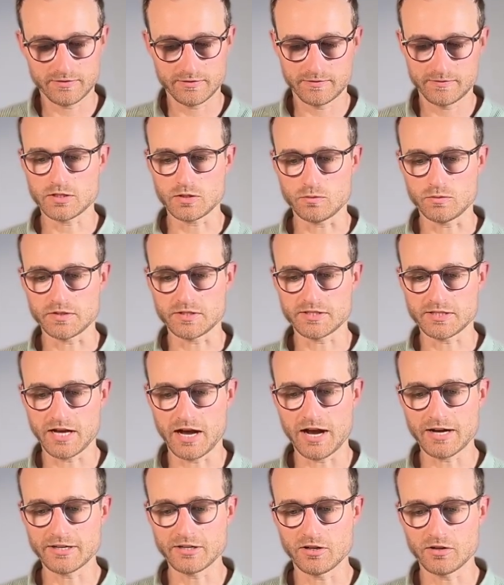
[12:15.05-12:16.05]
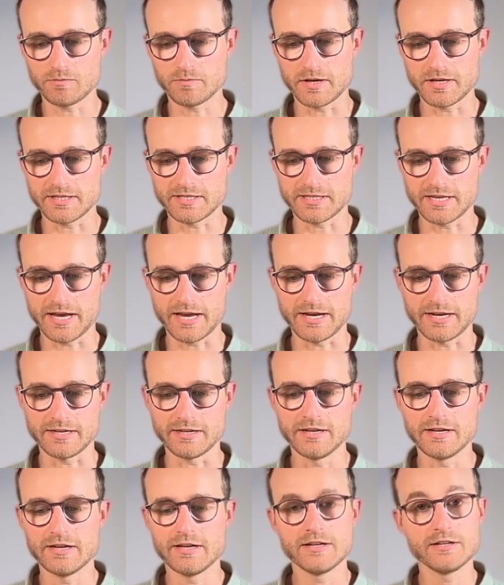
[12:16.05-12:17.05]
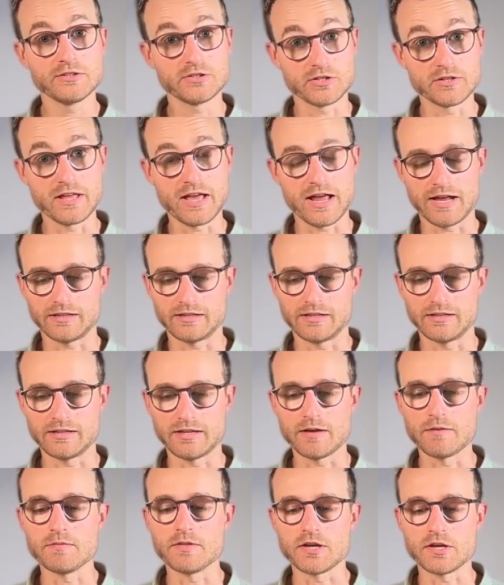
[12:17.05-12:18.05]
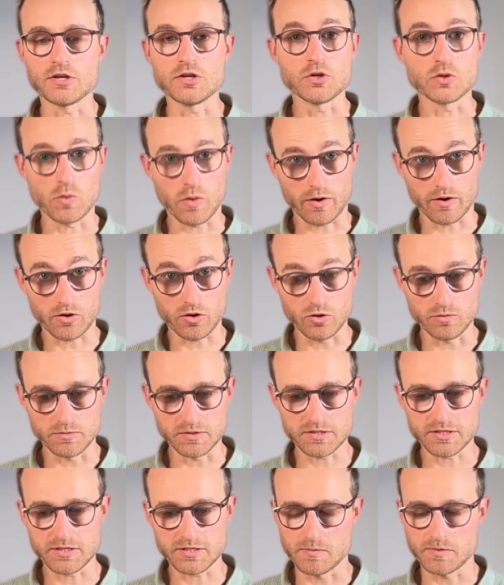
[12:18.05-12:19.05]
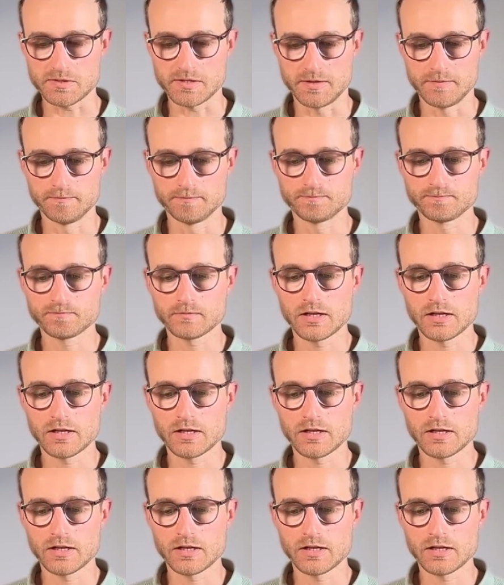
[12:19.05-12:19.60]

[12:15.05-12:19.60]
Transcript: So we're starting off by saying to the LLM that you are Homer Simpson.